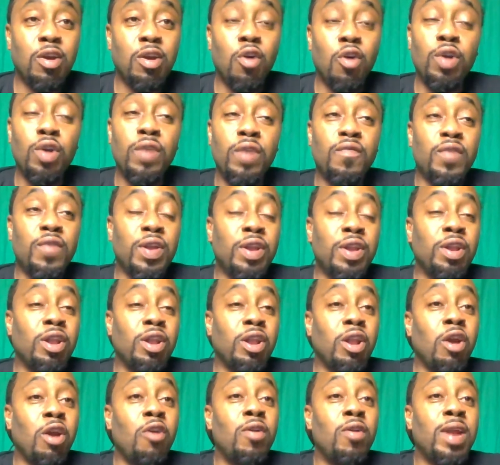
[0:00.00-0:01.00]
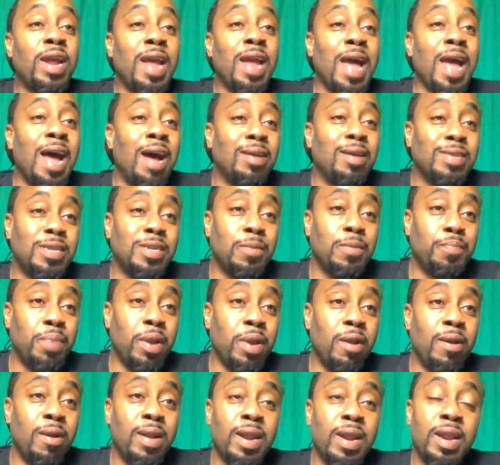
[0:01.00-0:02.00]
or even learning how to
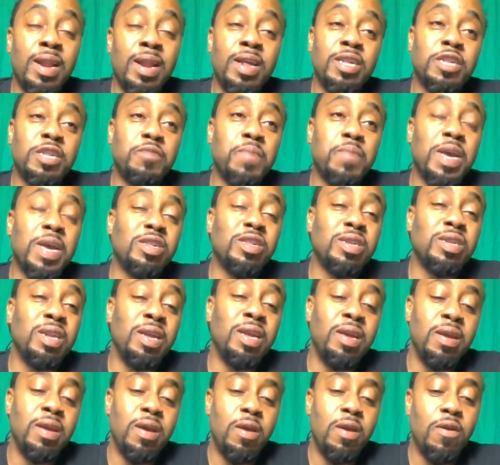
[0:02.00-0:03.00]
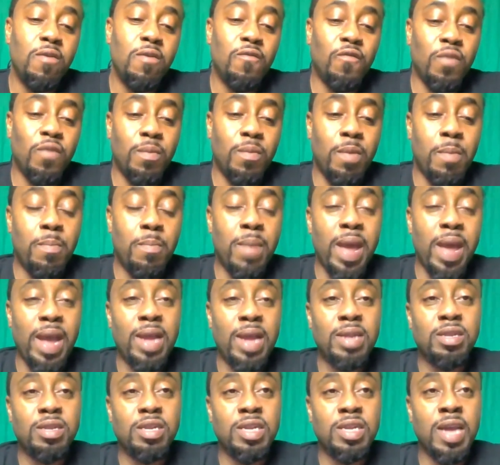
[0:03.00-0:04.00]
parent, and especially from a
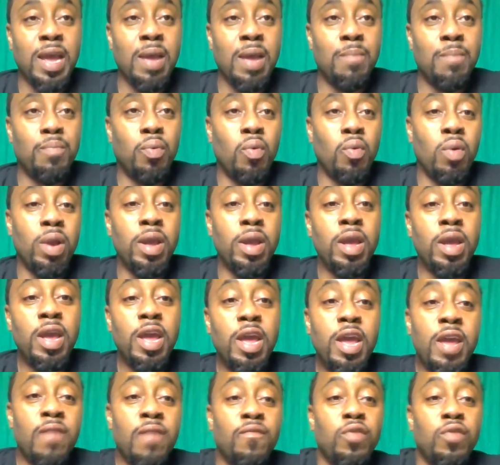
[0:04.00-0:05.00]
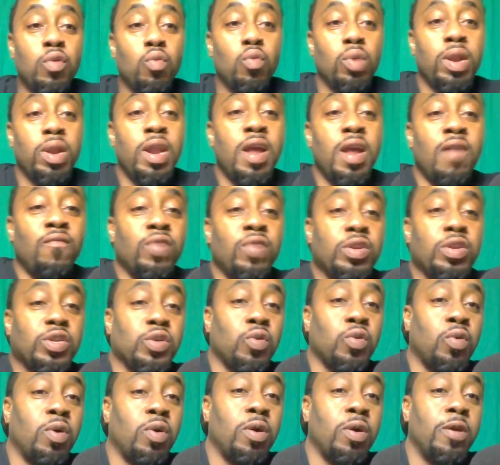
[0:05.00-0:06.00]
man's standpoint, if you were never
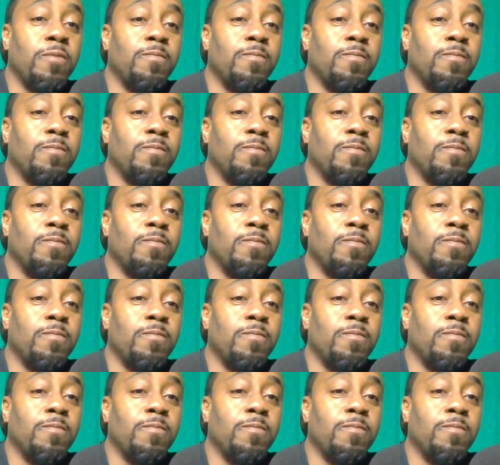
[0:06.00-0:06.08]
taught